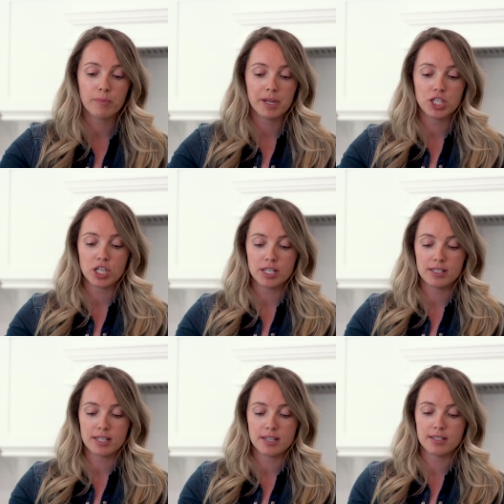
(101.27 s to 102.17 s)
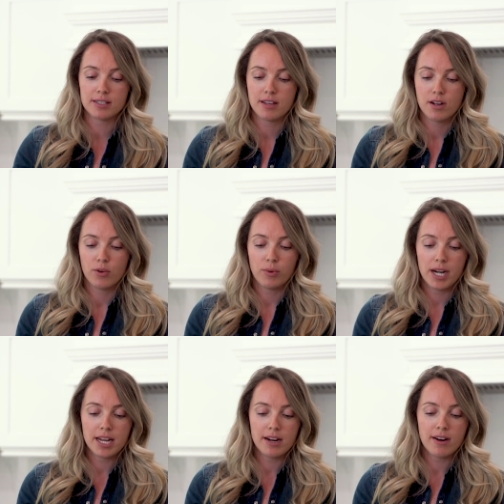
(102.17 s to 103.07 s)
with my chia seeds.
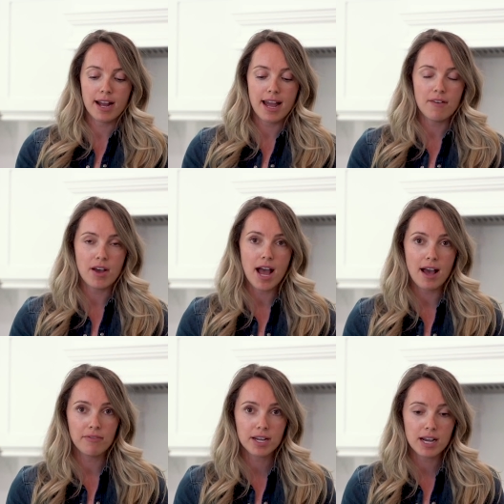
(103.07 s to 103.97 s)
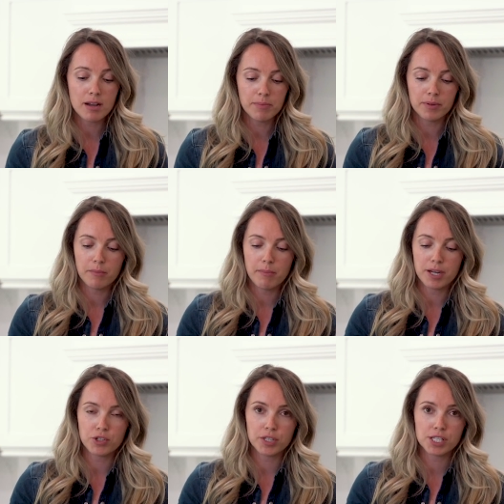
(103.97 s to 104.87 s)
Right here I have a ½ cup
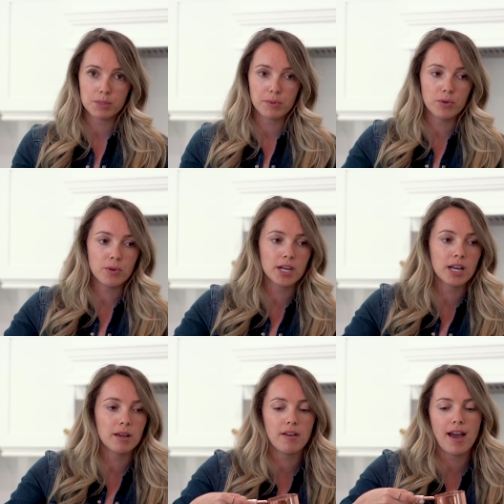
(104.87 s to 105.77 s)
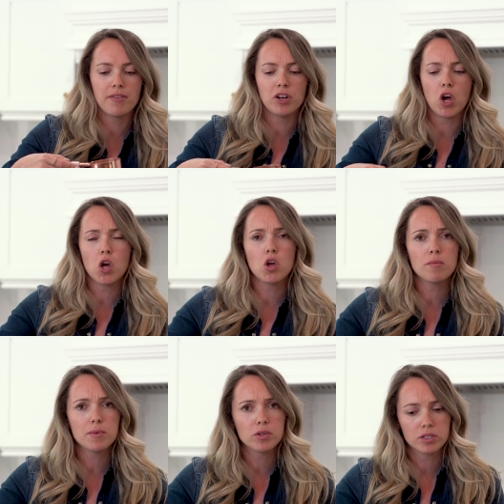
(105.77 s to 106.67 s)
measuring spoon and I have it
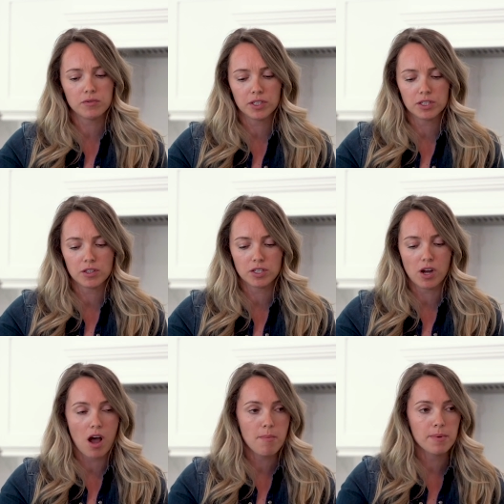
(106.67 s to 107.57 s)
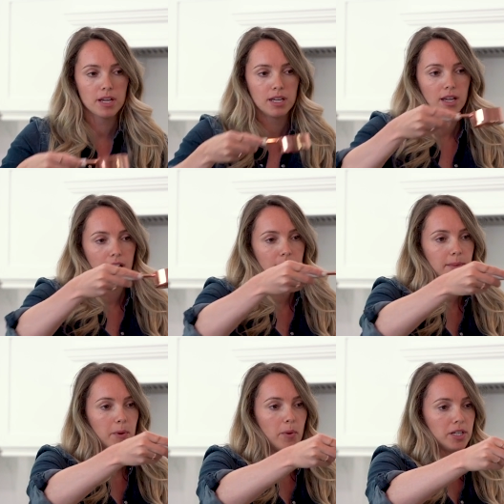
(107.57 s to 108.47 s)
almost filled to the top. And
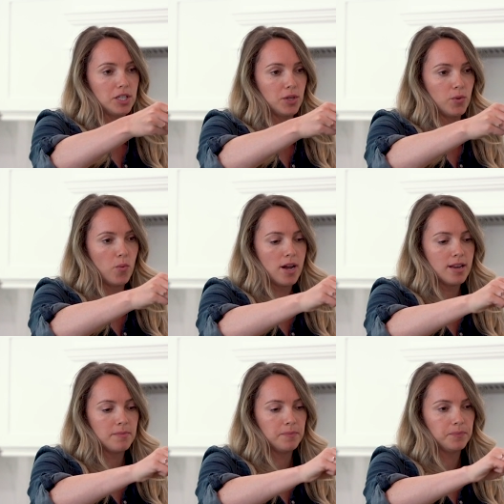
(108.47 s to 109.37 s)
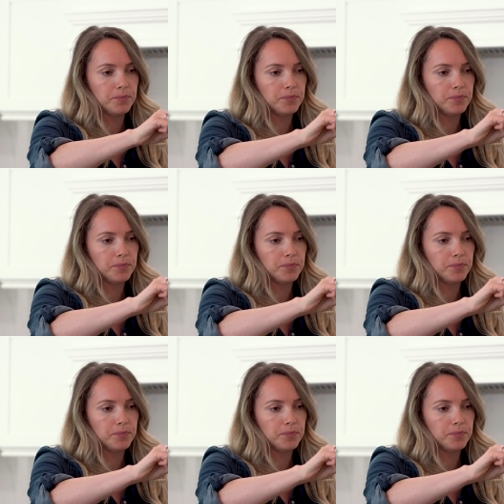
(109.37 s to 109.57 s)
I'm going to do 1,